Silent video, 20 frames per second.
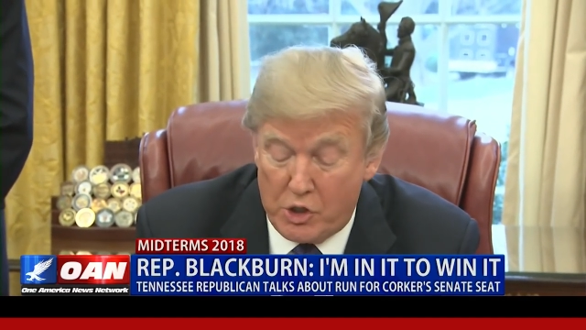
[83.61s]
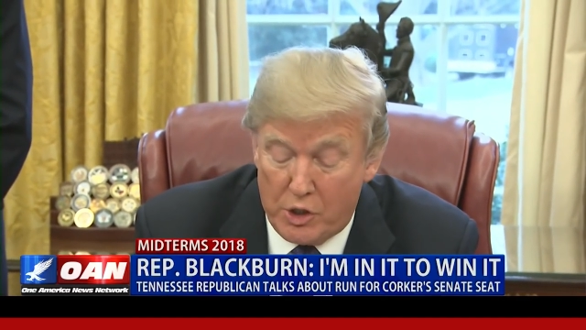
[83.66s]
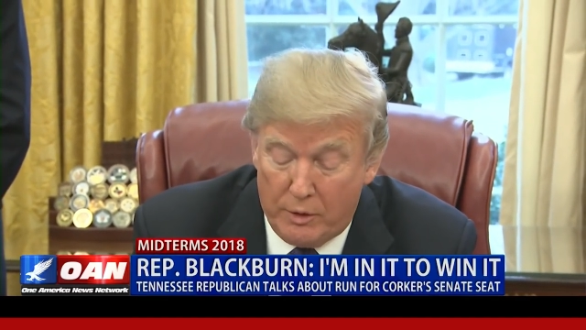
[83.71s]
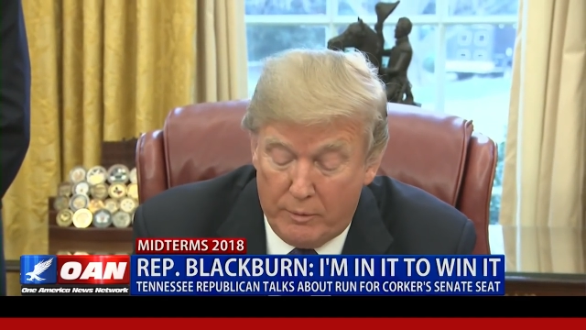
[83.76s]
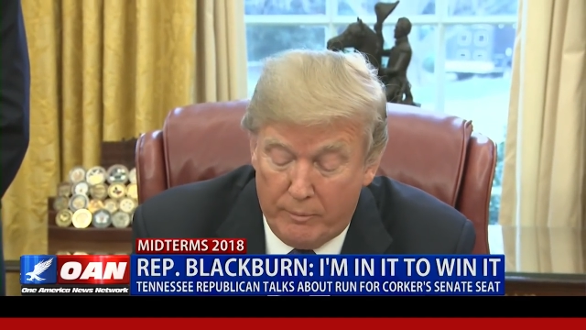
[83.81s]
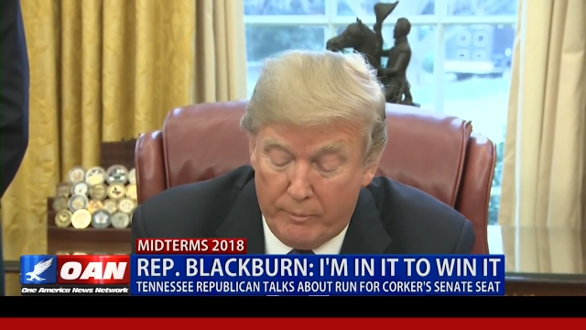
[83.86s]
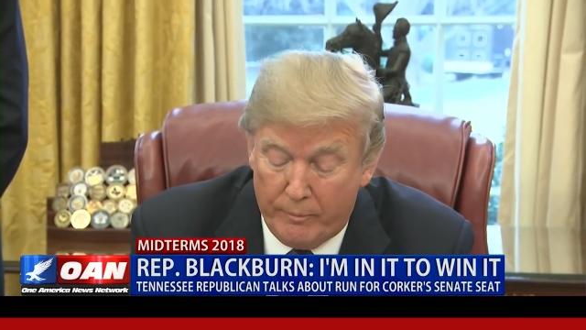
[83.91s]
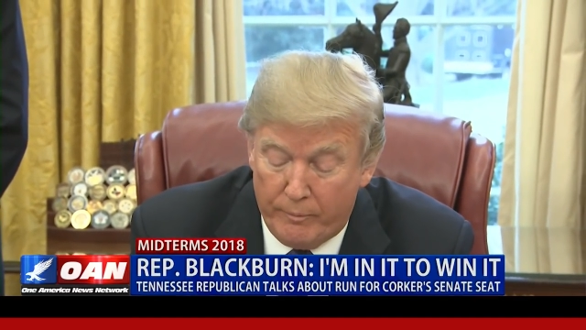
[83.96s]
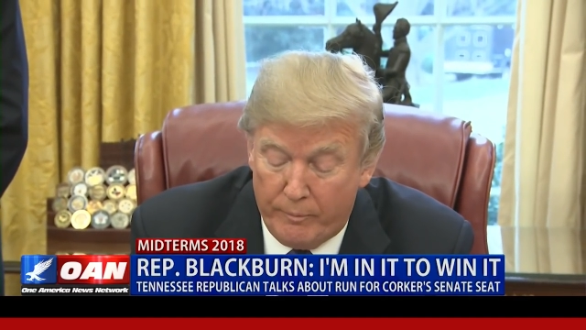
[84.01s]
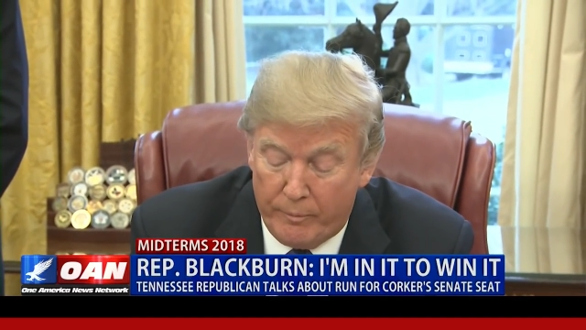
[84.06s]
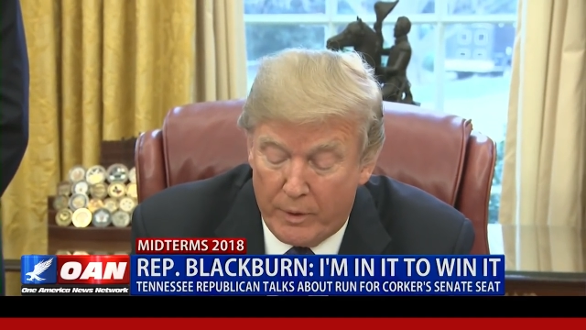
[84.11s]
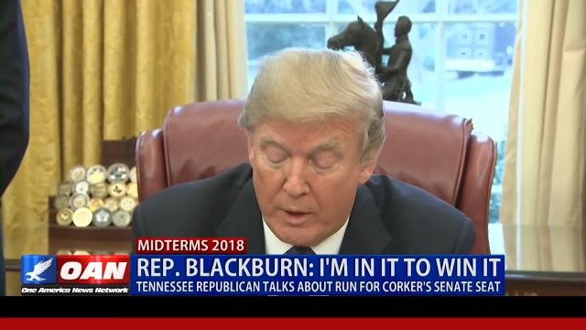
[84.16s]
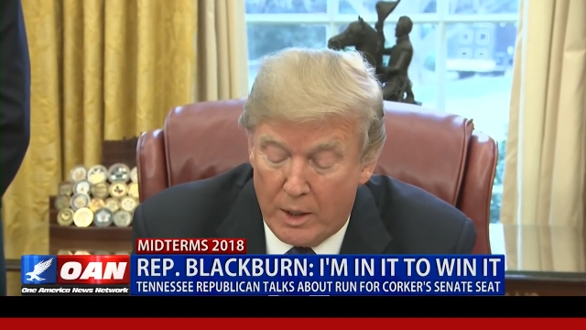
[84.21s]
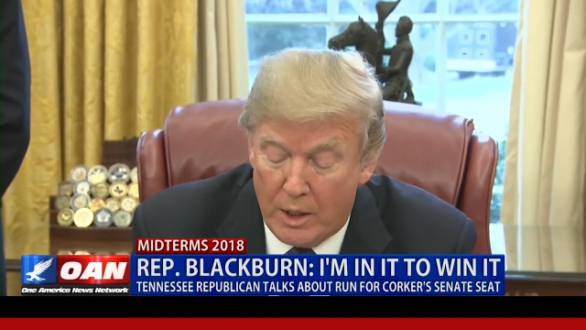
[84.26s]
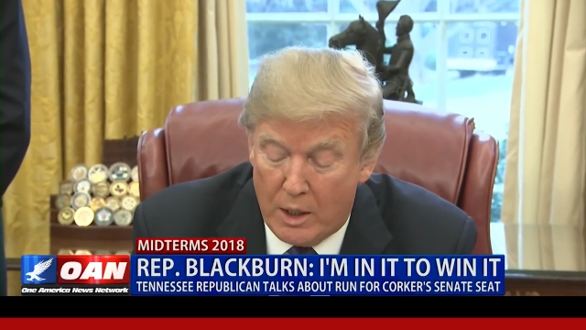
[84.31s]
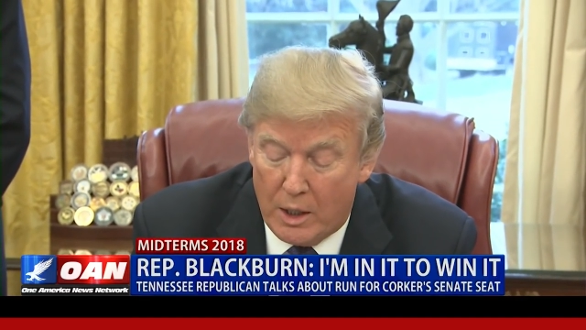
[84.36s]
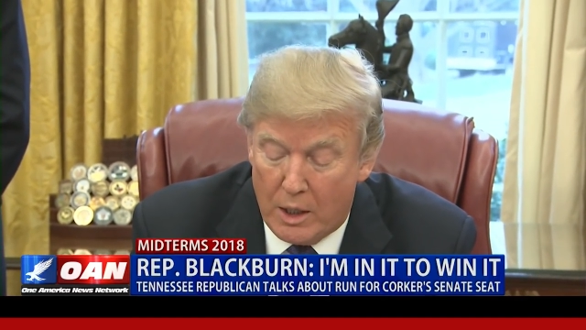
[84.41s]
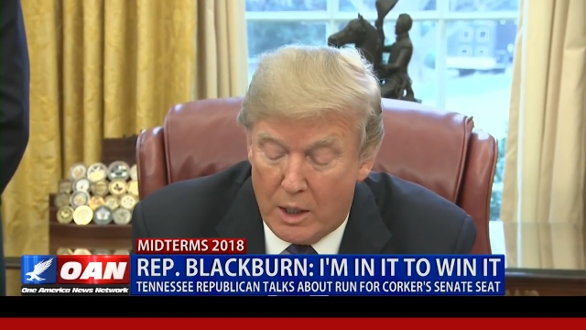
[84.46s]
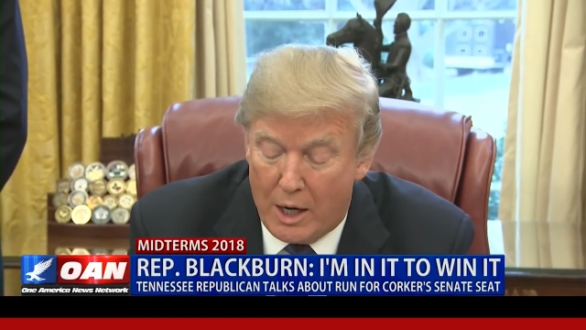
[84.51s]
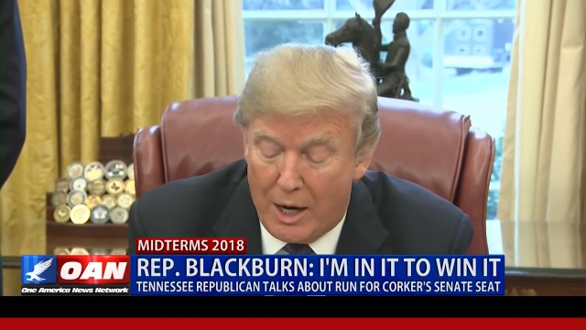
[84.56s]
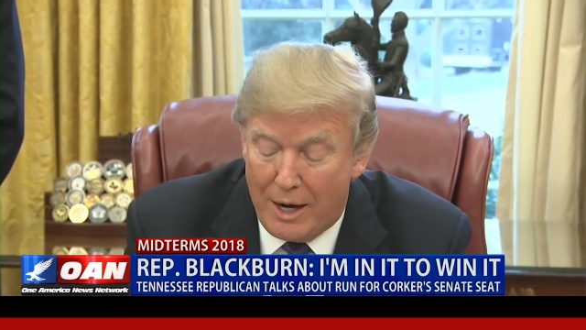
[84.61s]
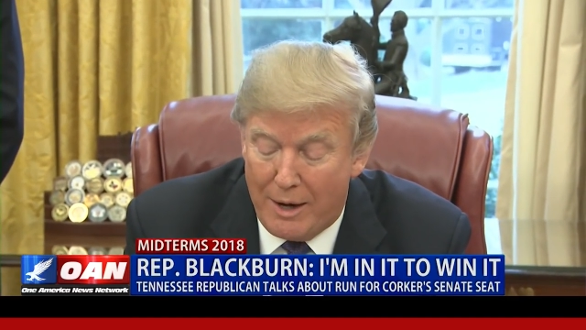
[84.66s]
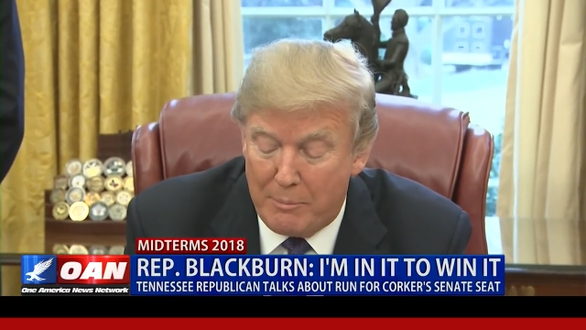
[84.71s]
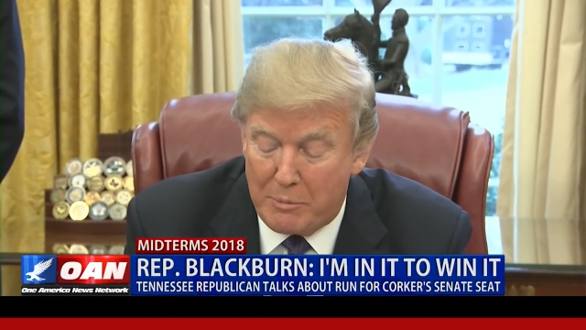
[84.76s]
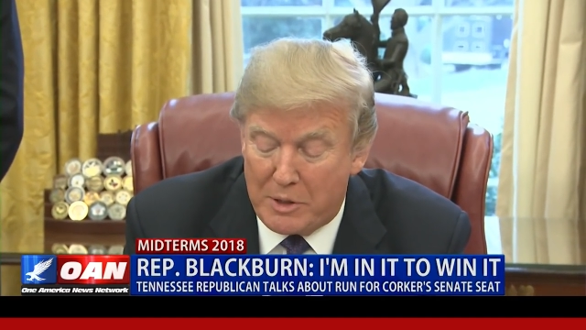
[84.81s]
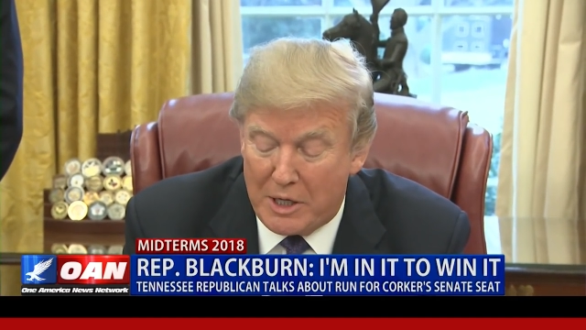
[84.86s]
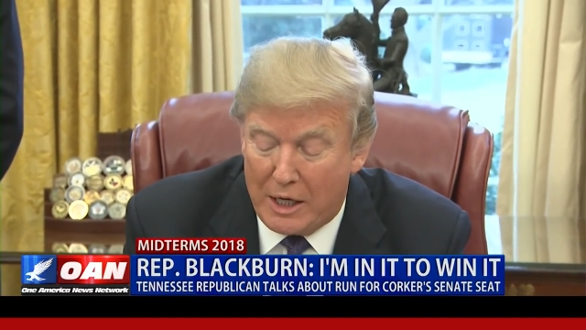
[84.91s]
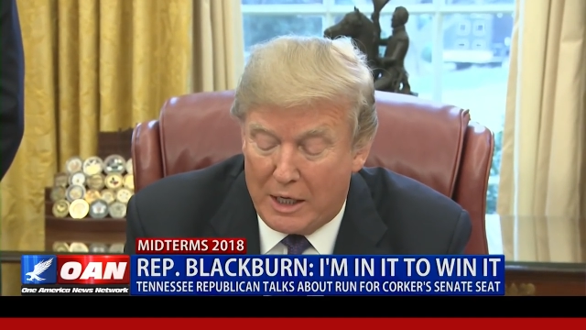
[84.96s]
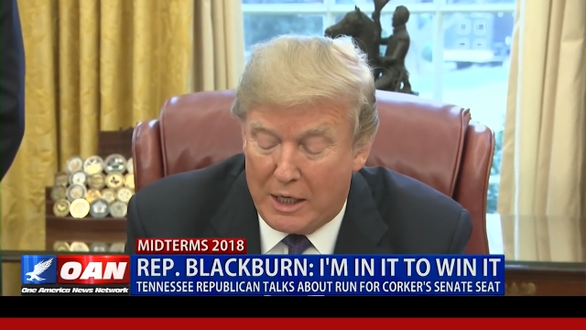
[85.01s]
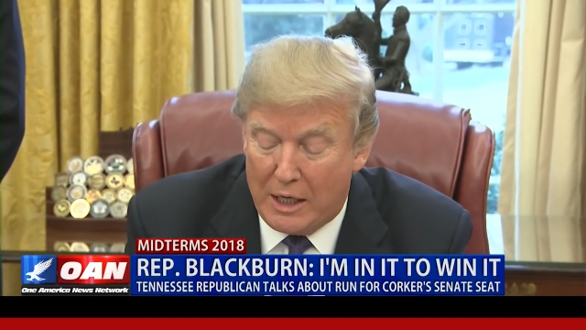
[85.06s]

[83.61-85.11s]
He gave you encouragement. Can you